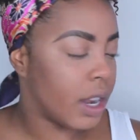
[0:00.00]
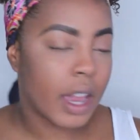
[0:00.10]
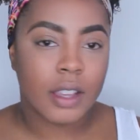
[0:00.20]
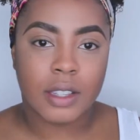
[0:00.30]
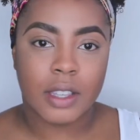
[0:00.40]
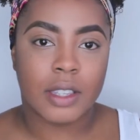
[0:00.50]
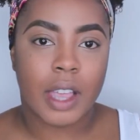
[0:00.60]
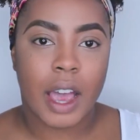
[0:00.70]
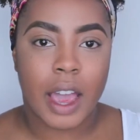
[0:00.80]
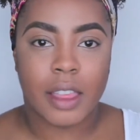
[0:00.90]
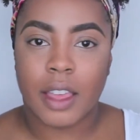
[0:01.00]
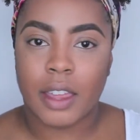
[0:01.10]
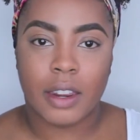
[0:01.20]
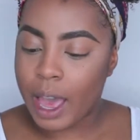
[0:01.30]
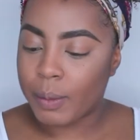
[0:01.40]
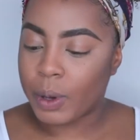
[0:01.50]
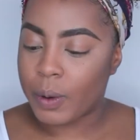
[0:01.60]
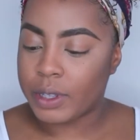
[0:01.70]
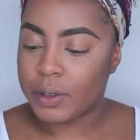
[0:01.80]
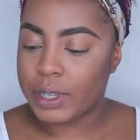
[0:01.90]
Next, since highlighting, I'm
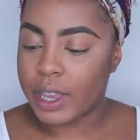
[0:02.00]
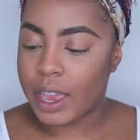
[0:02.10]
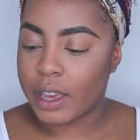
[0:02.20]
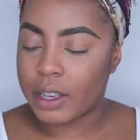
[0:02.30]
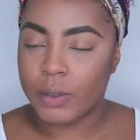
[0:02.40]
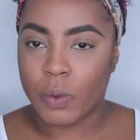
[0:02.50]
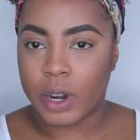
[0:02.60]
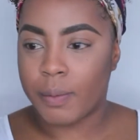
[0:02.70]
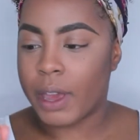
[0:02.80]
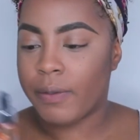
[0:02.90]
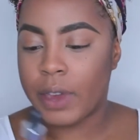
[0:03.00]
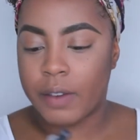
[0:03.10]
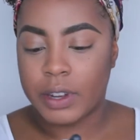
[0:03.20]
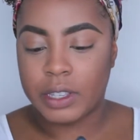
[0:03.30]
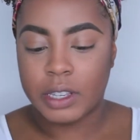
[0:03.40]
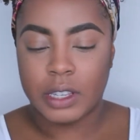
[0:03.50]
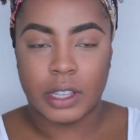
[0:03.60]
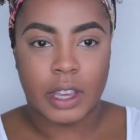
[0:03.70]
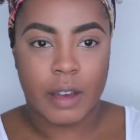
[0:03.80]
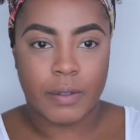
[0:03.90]
going to take one of my favorites. This is
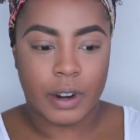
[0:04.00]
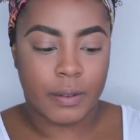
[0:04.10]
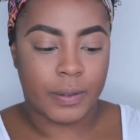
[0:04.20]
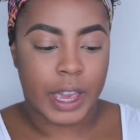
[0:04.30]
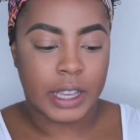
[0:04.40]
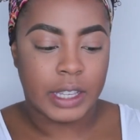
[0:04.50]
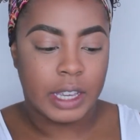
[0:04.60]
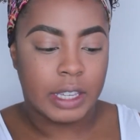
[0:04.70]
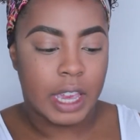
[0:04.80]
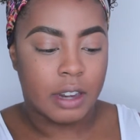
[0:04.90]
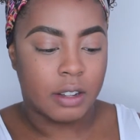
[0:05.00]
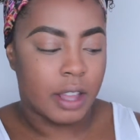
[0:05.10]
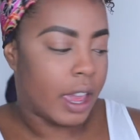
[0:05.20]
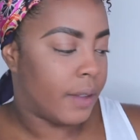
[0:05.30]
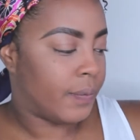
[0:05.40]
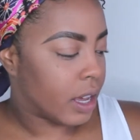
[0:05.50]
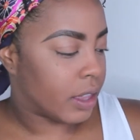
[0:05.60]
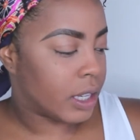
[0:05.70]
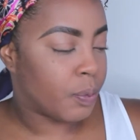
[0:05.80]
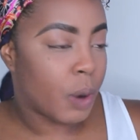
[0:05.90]
the Cover FX in Candlelight.
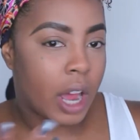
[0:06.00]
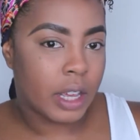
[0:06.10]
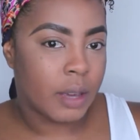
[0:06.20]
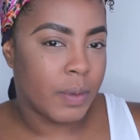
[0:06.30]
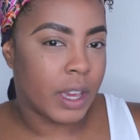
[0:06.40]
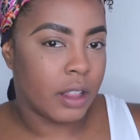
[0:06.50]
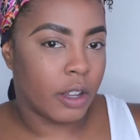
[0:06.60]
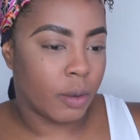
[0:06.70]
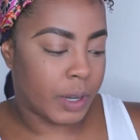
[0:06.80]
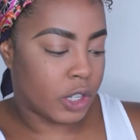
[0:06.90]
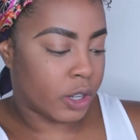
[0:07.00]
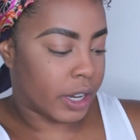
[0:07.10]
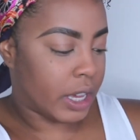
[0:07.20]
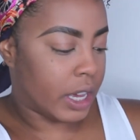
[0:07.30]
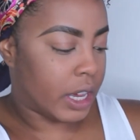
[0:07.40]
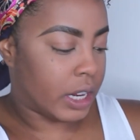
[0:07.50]
Now this product can be a little bit tricky.